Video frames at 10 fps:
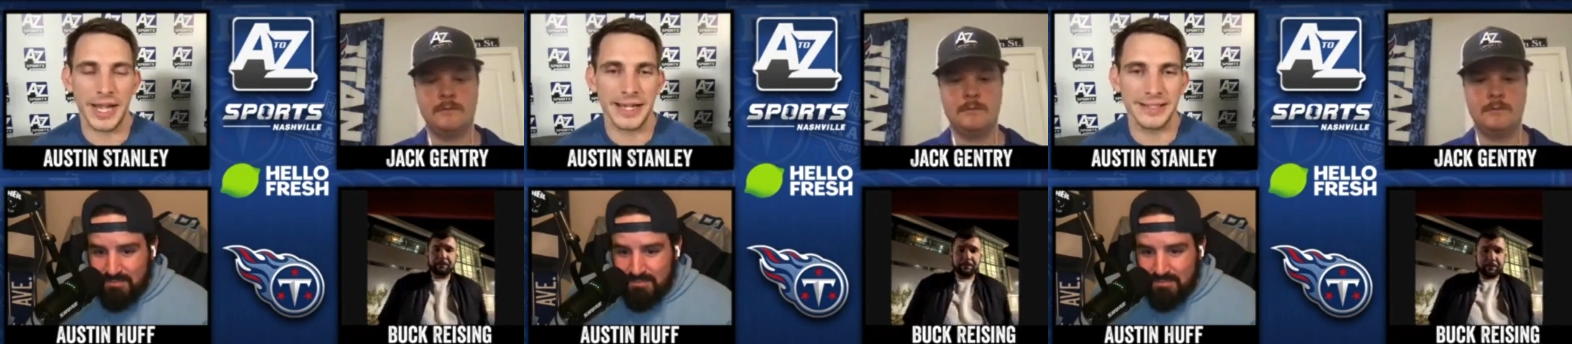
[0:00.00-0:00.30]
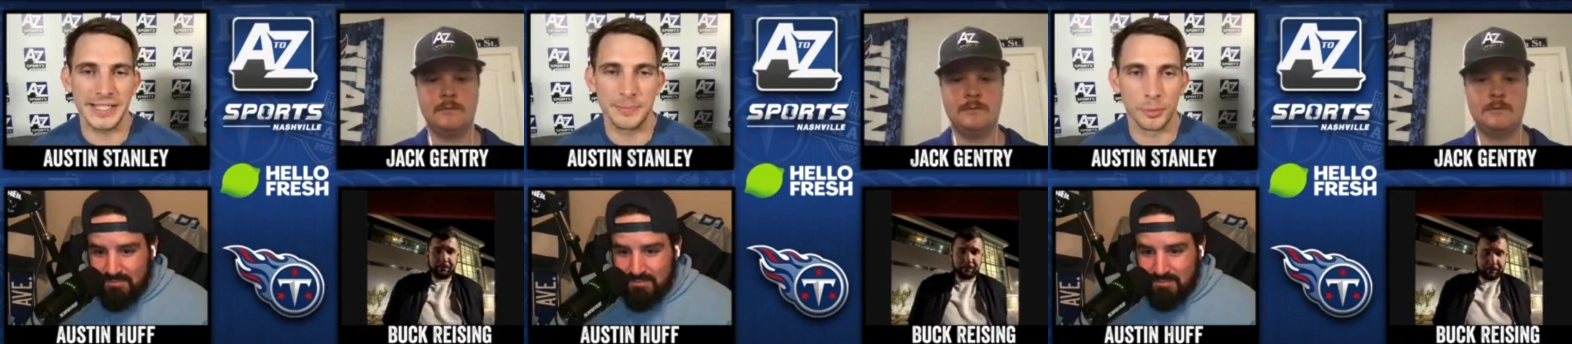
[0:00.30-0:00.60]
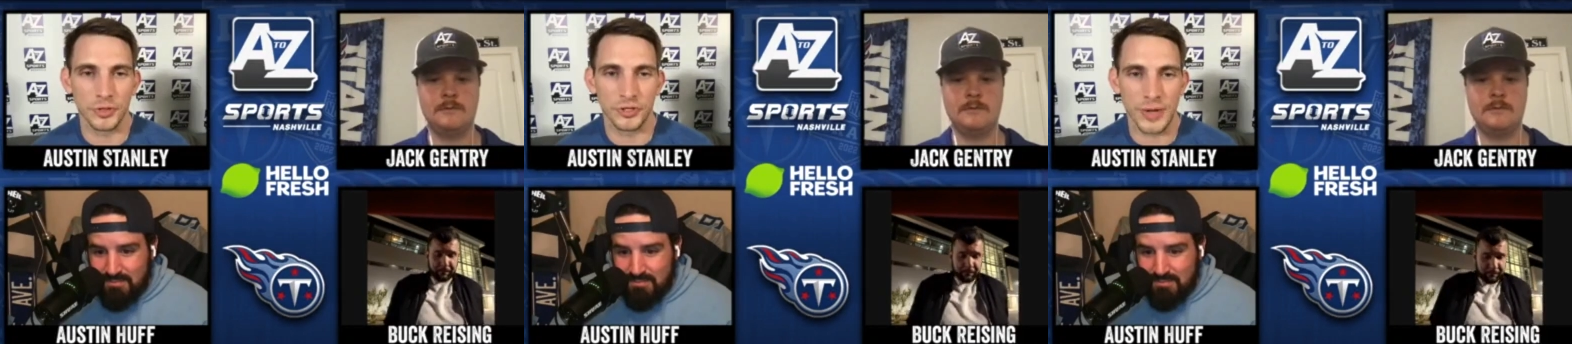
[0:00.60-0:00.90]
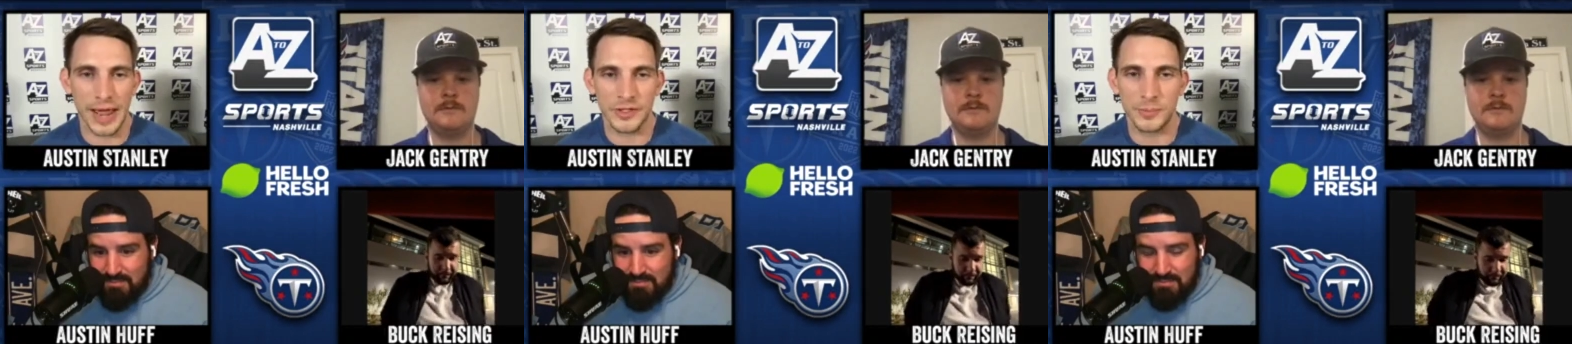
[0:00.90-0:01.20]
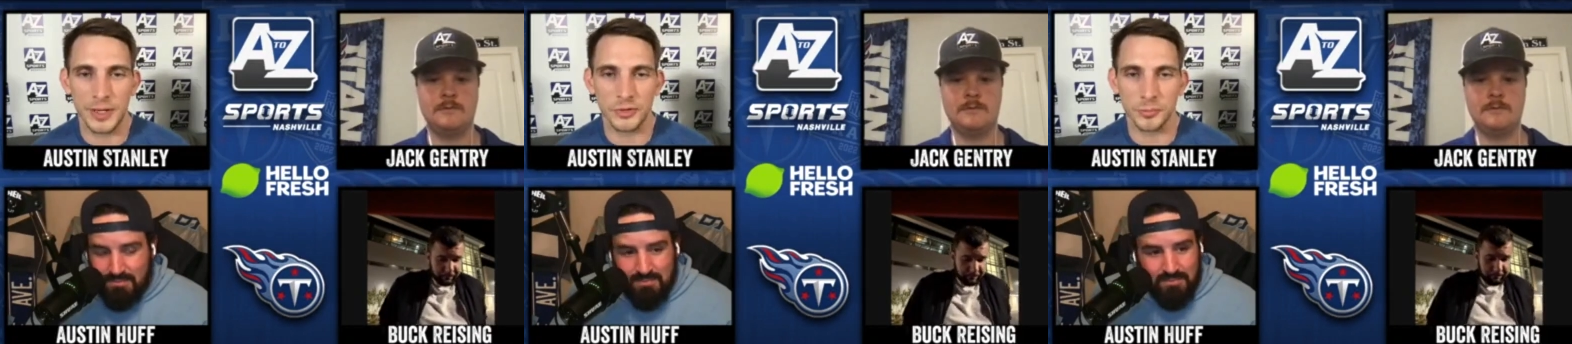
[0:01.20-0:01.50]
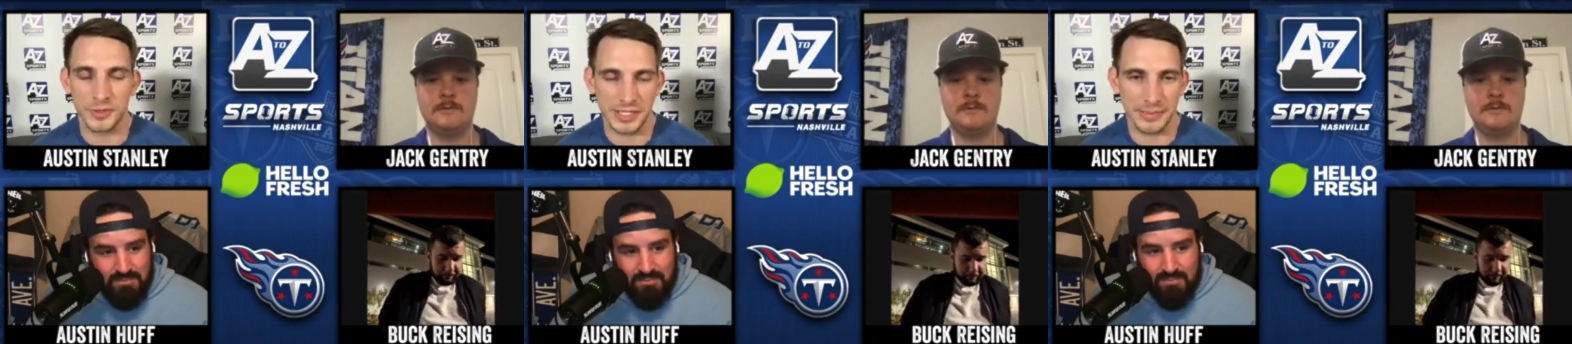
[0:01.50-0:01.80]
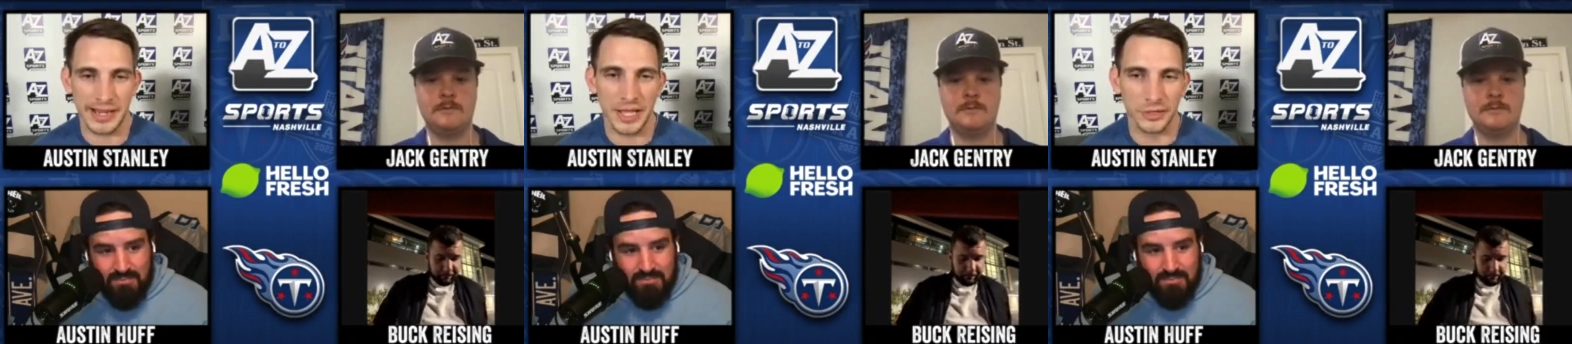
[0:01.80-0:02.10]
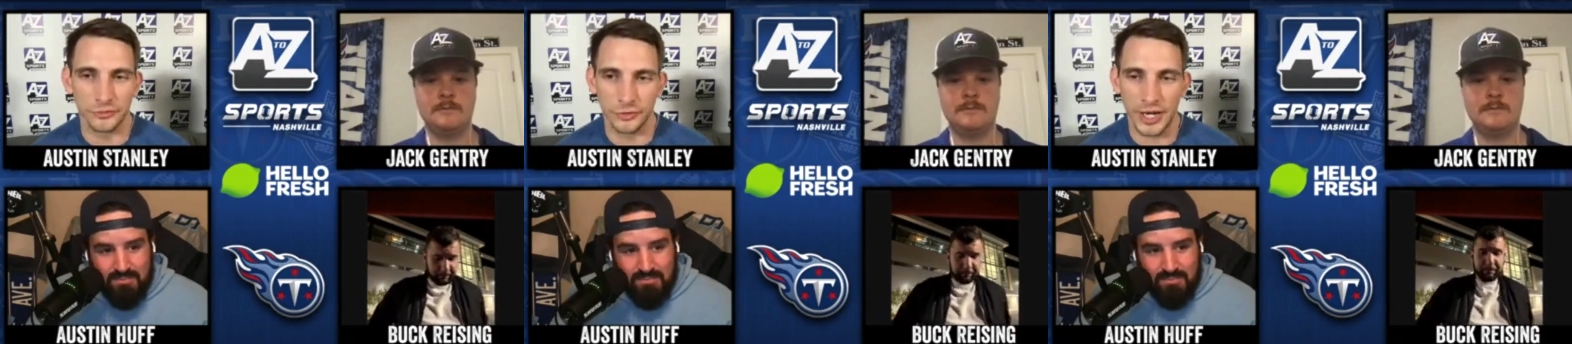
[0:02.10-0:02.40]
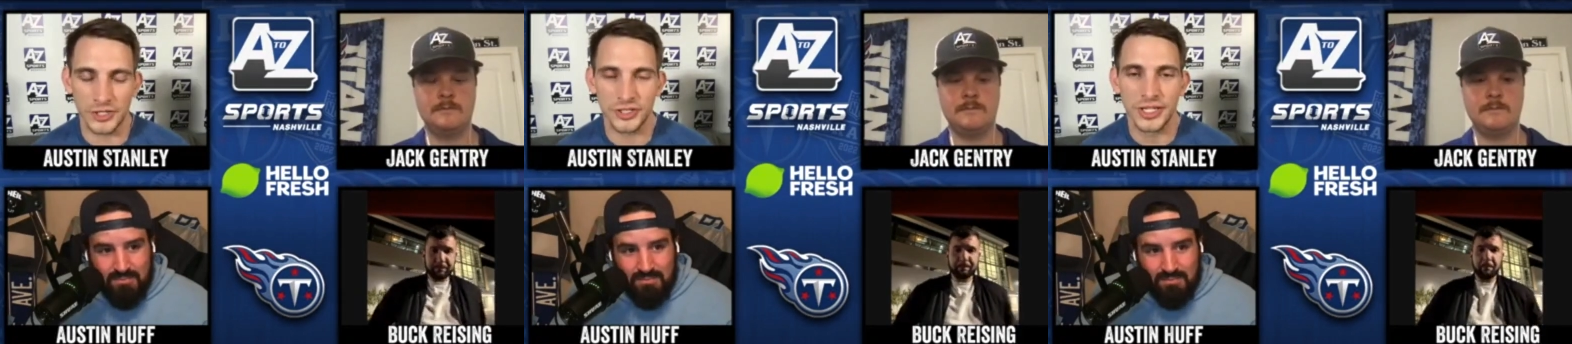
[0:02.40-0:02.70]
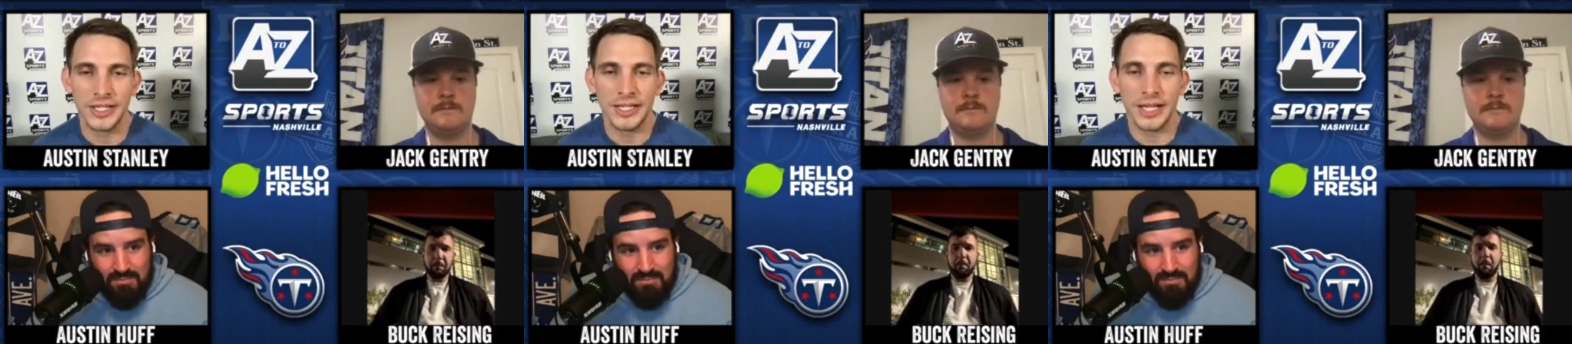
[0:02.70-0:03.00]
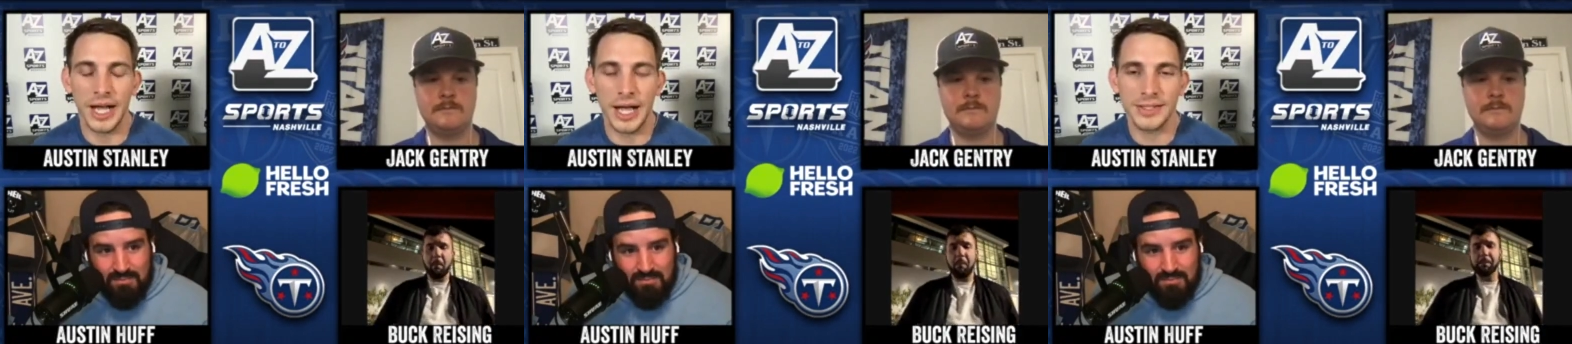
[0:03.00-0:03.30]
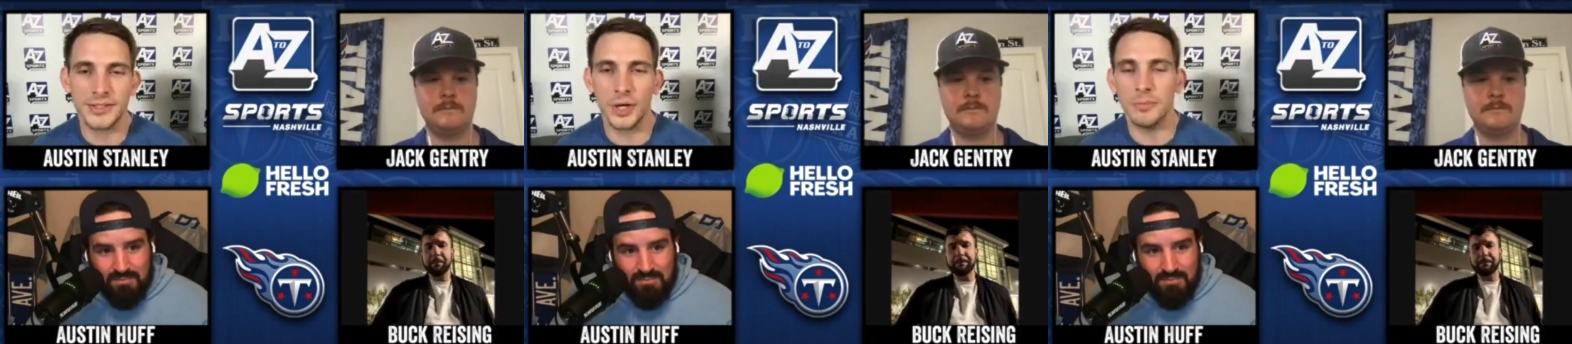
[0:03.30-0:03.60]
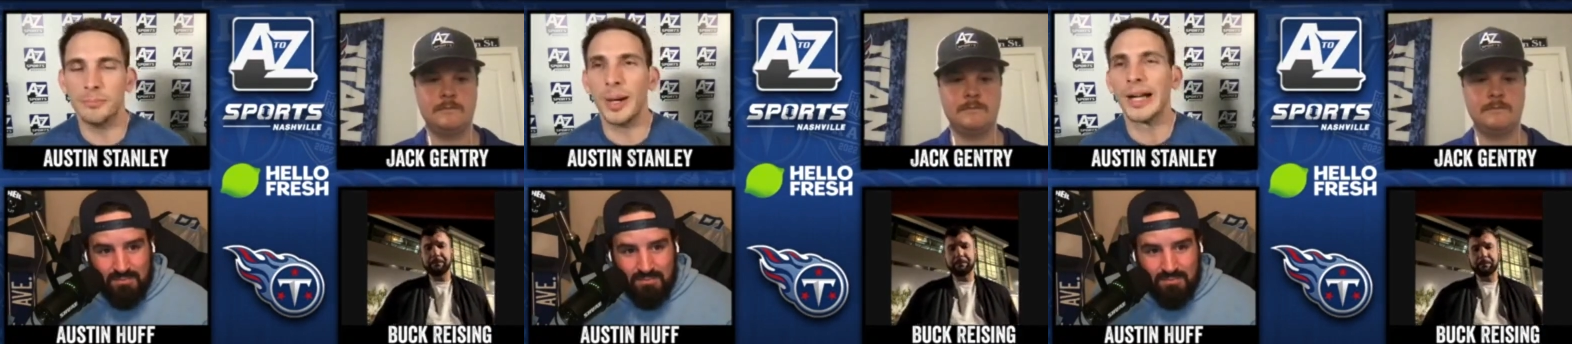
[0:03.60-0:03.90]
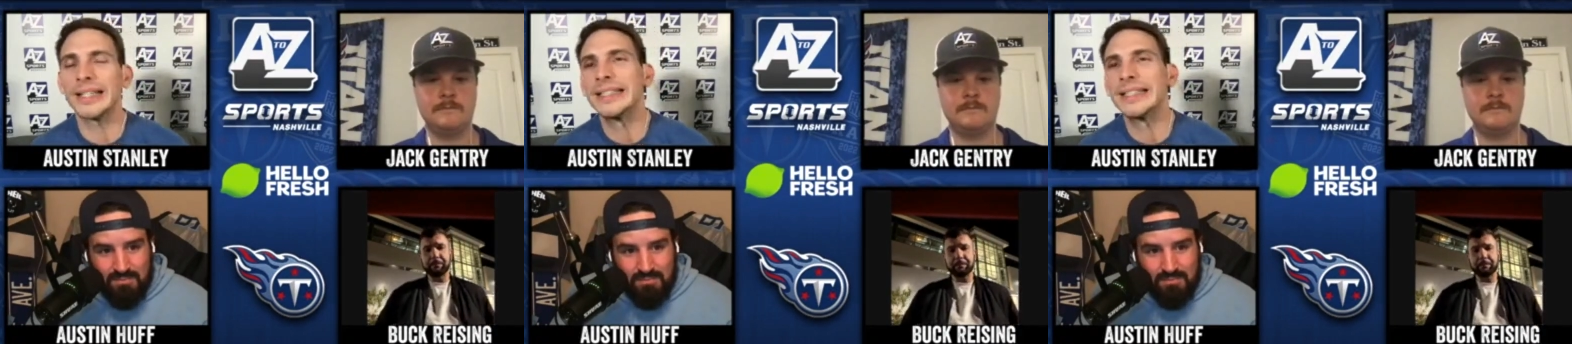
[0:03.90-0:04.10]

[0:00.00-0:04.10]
Speaker 1: to Z Sports Draft Special presented by HelloFresh. Uh, so Buck,